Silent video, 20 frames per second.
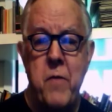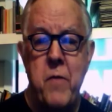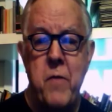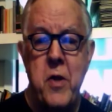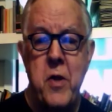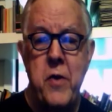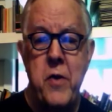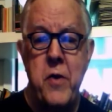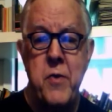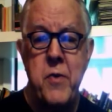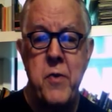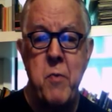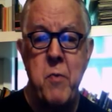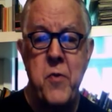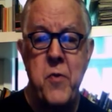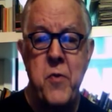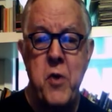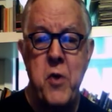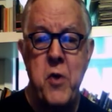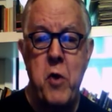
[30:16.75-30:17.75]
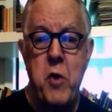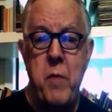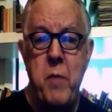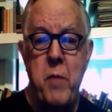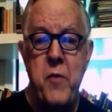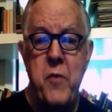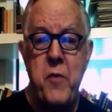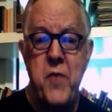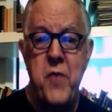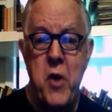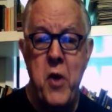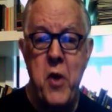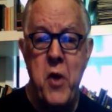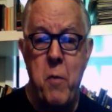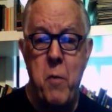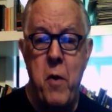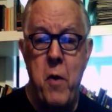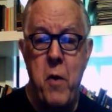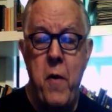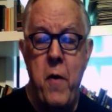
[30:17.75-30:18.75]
the Smithsonian Museum